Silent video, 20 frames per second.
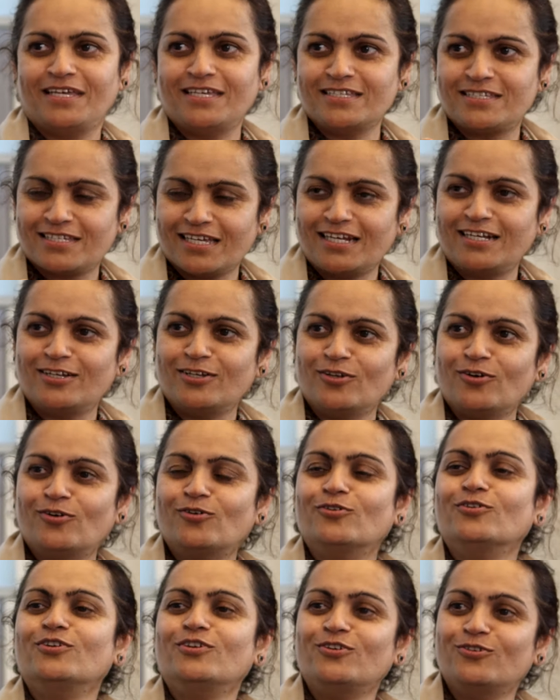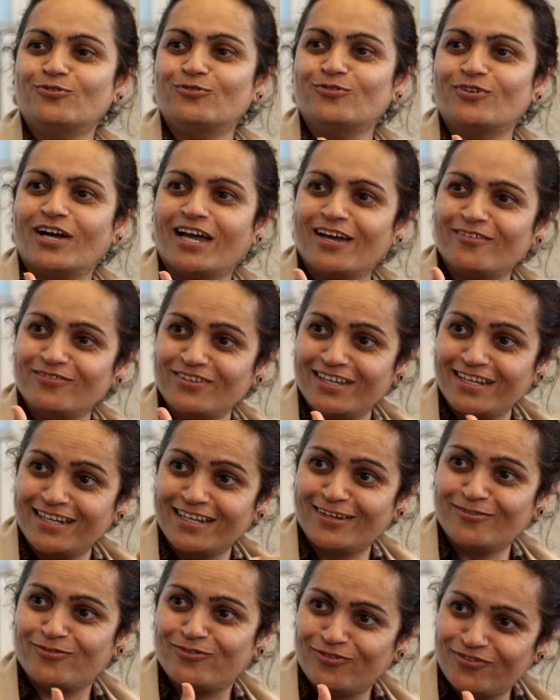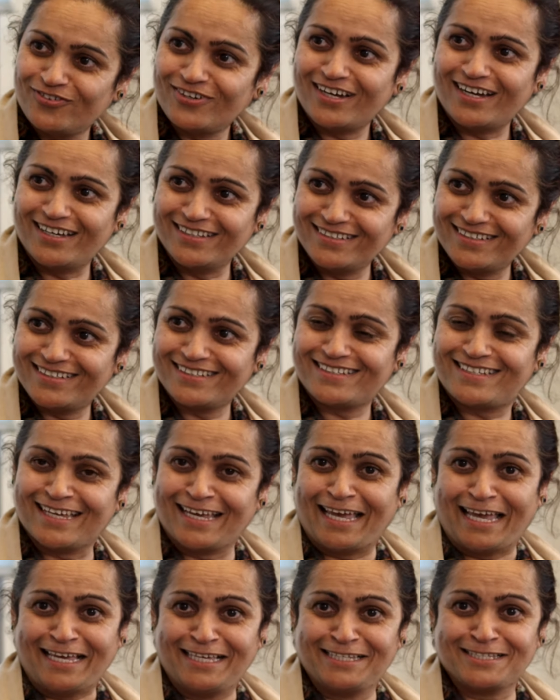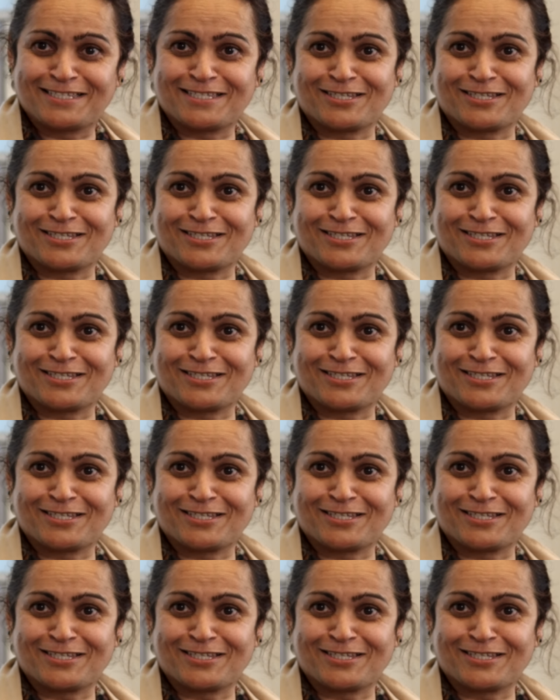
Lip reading: He said, no, you have enough other things.